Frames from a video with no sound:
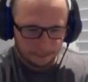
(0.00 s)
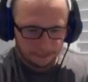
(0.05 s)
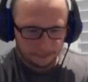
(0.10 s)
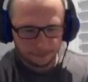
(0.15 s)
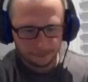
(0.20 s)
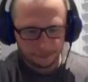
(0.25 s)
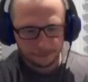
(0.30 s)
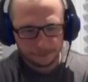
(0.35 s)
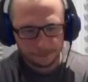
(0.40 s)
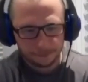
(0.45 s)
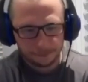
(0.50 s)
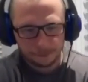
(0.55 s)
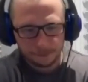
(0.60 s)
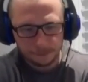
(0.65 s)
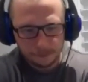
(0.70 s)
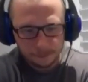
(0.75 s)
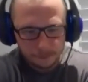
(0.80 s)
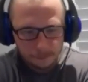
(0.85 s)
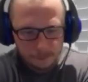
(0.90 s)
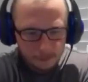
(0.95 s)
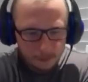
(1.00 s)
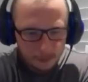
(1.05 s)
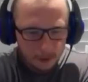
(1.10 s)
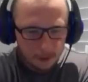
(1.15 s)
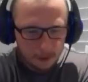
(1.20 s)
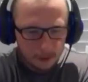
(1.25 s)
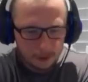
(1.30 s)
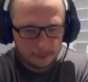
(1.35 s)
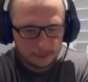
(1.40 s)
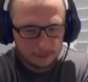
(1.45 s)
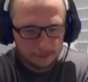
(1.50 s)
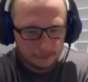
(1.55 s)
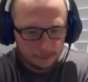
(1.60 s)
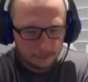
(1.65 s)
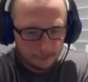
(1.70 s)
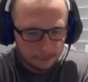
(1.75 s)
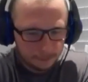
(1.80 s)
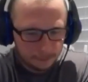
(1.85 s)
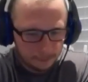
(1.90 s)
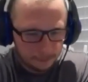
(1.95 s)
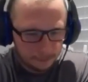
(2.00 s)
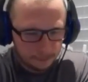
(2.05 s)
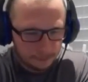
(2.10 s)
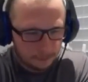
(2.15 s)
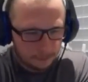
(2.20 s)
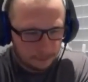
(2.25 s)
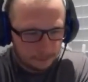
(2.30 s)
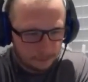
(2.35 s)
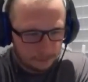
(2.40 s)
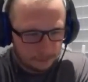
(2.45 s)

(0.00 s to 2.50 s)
I, I moved as soon as I,